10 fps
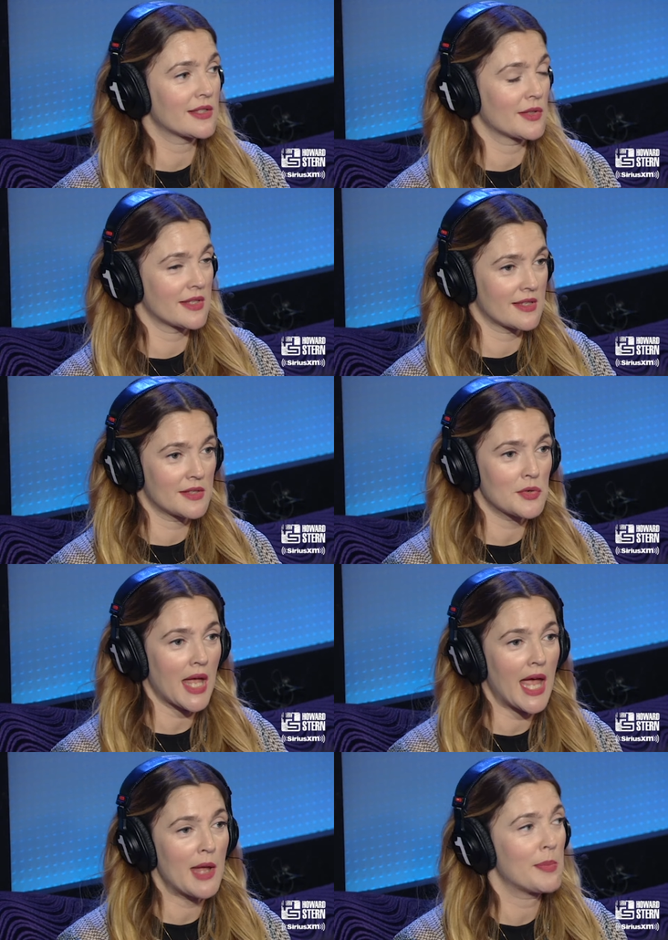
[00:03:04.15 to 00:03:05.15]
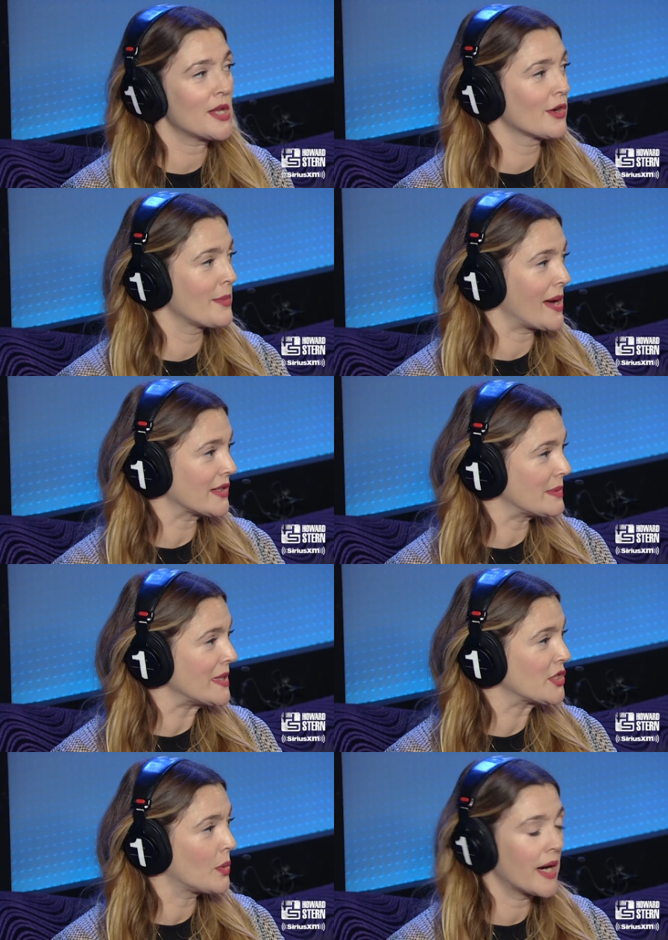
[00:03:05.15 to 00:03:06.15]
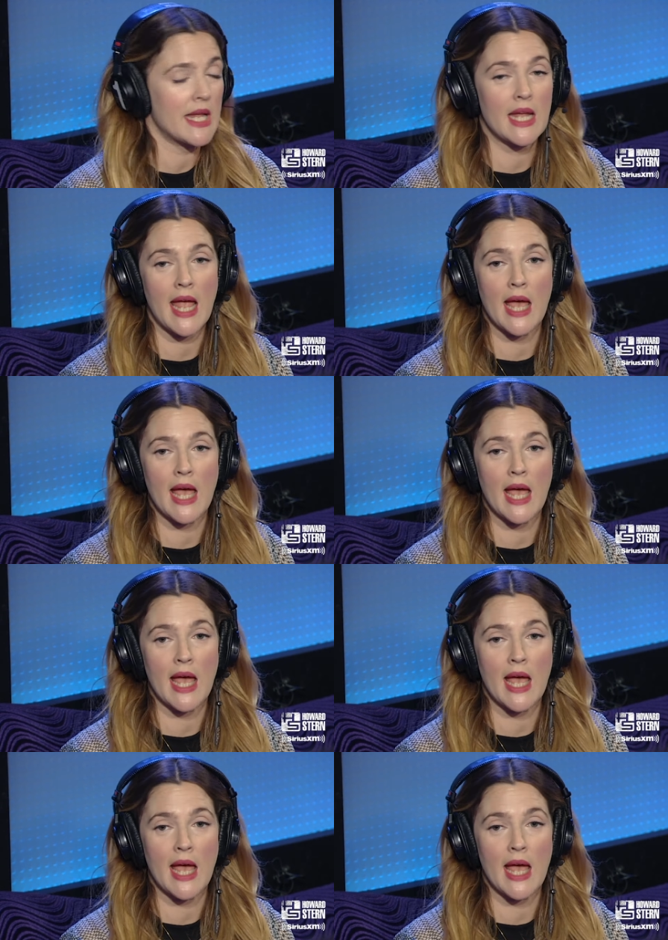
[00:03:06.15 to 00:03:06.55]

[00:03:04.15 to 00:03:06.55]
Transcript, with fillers: so this is okay. But you're about to be 20,